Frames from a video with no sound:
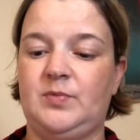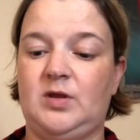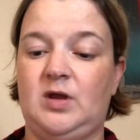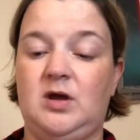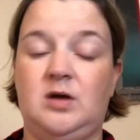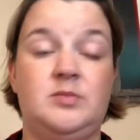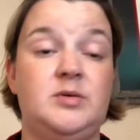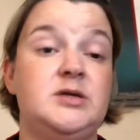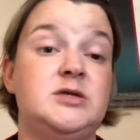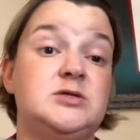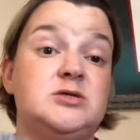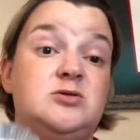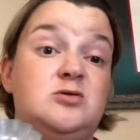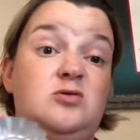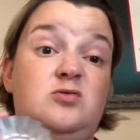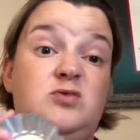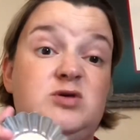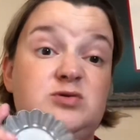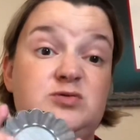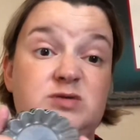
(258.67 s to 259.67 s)
I just don't
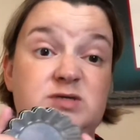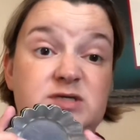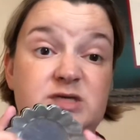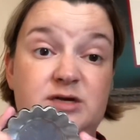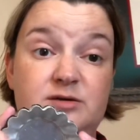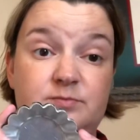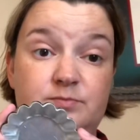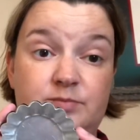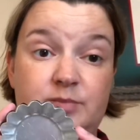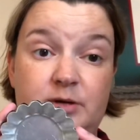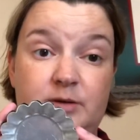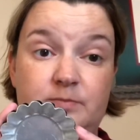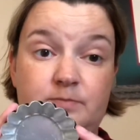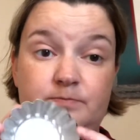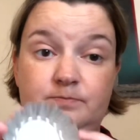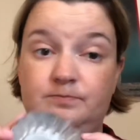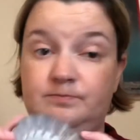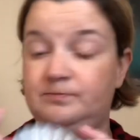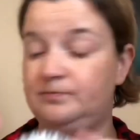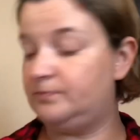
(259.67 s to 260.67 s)
know which ones yet, but
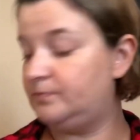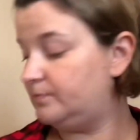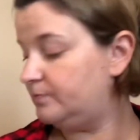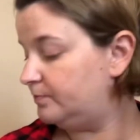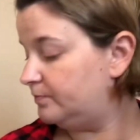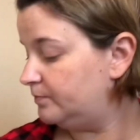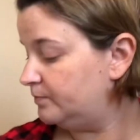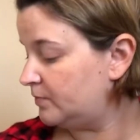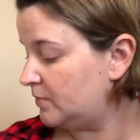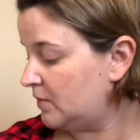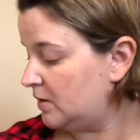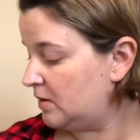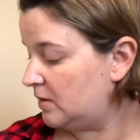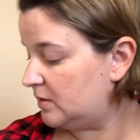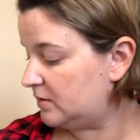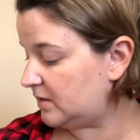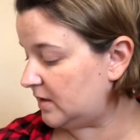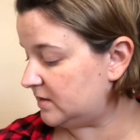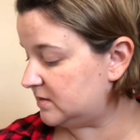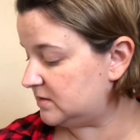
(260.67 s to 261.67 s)

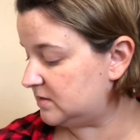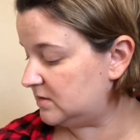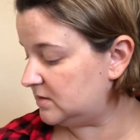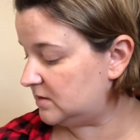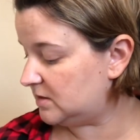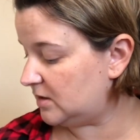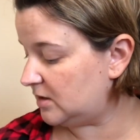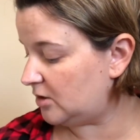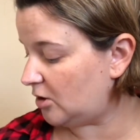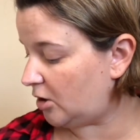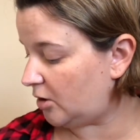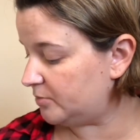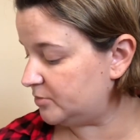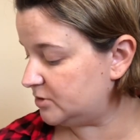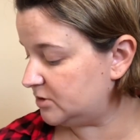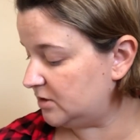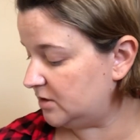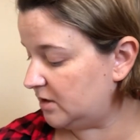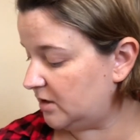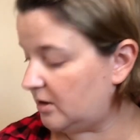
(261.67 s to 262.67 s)
that's an
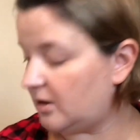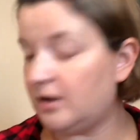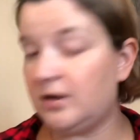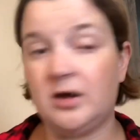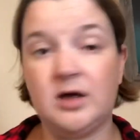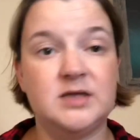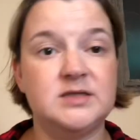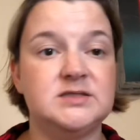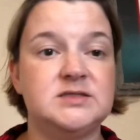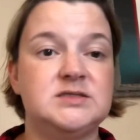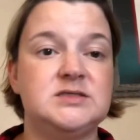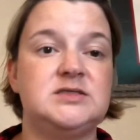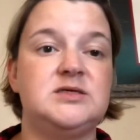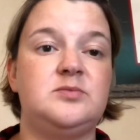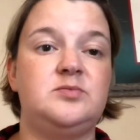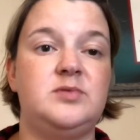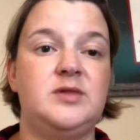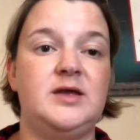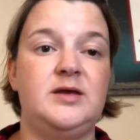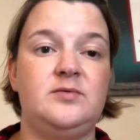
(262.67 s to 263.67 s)
option. I got lots to
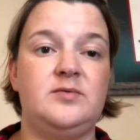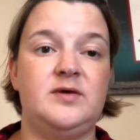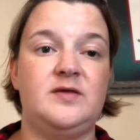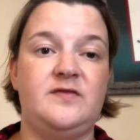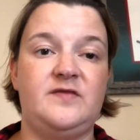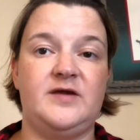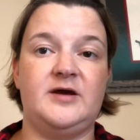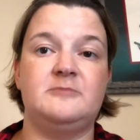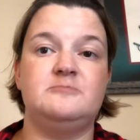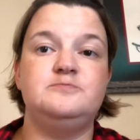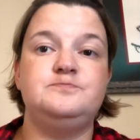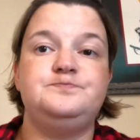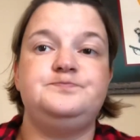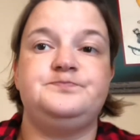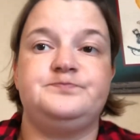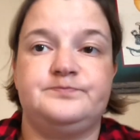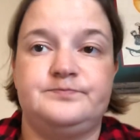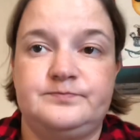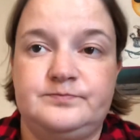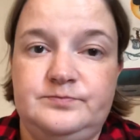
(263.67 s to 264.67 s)
play with there.
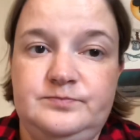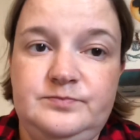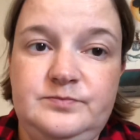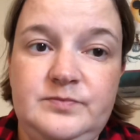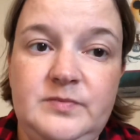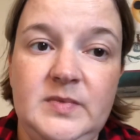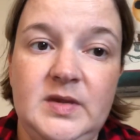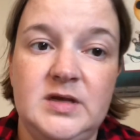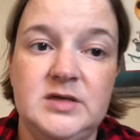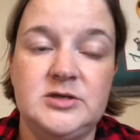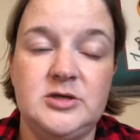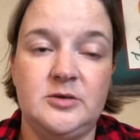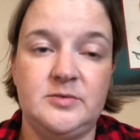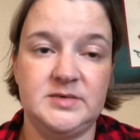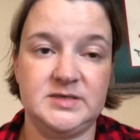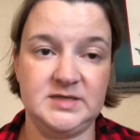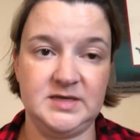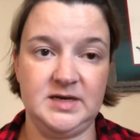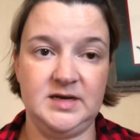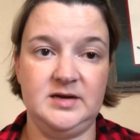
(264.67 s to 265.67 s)
So I'm
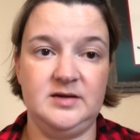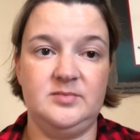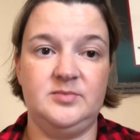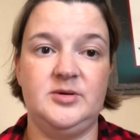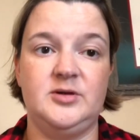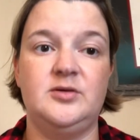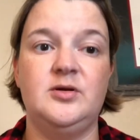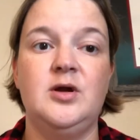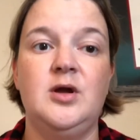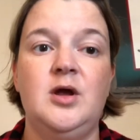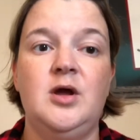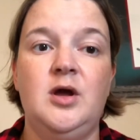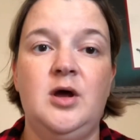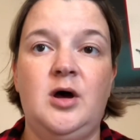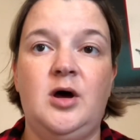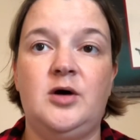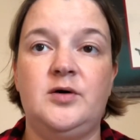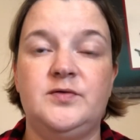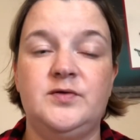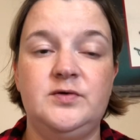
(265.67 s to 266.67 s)
excited about
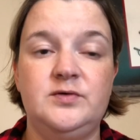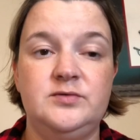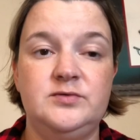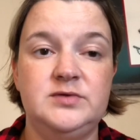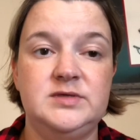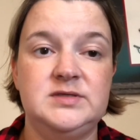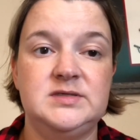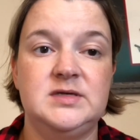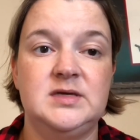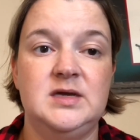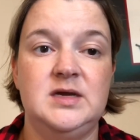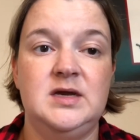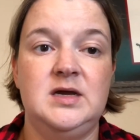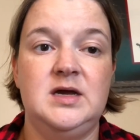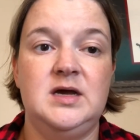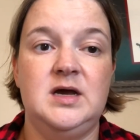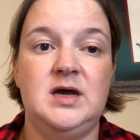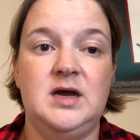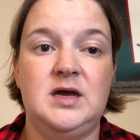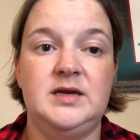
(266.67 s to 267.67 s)
all those.
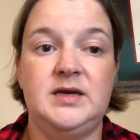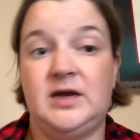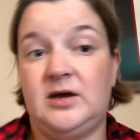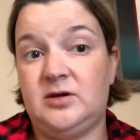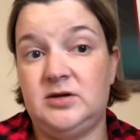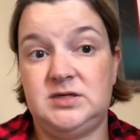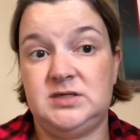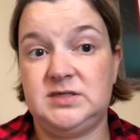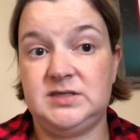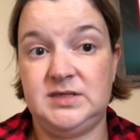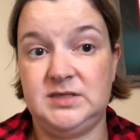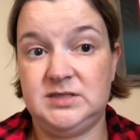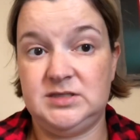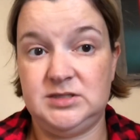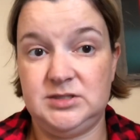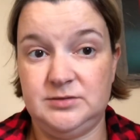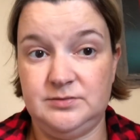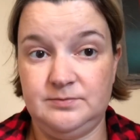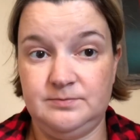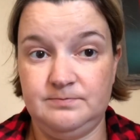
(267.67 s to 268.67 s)
Now I just need
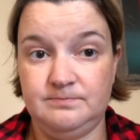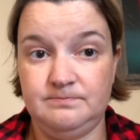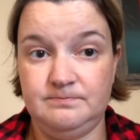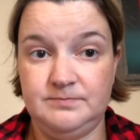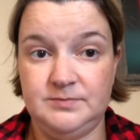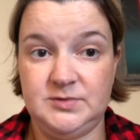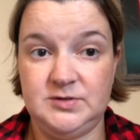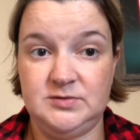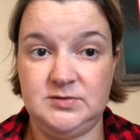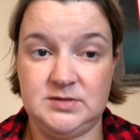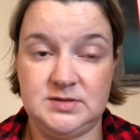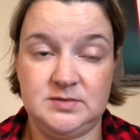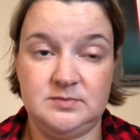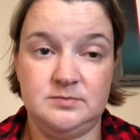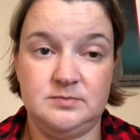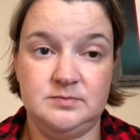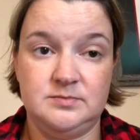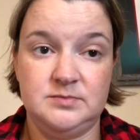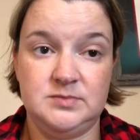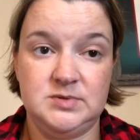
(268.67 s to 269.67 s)
to do
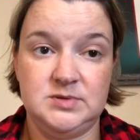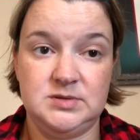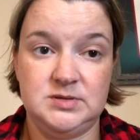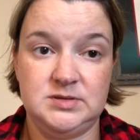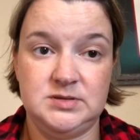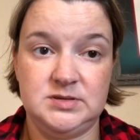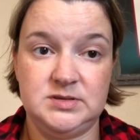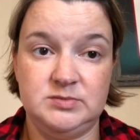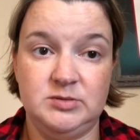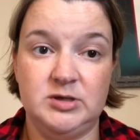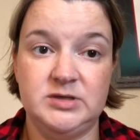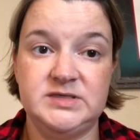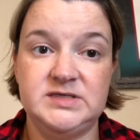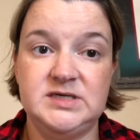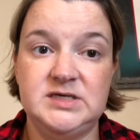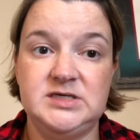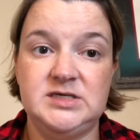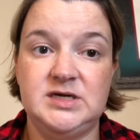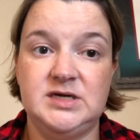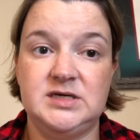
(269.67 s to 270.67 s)
some small
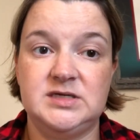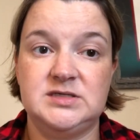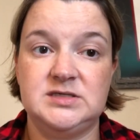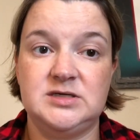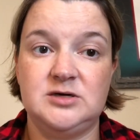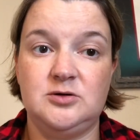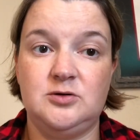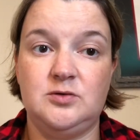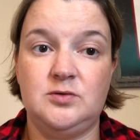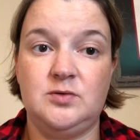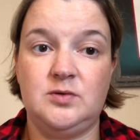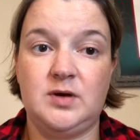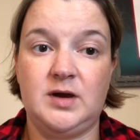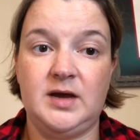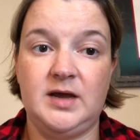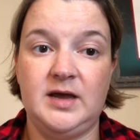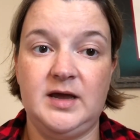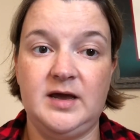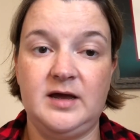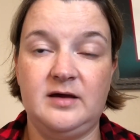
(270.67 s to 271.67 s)
stitching, so
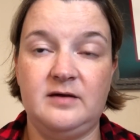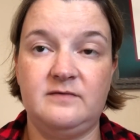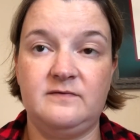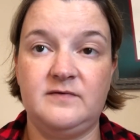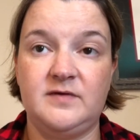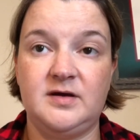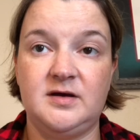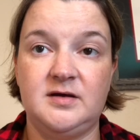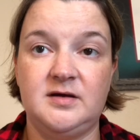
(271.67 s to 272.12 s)
I have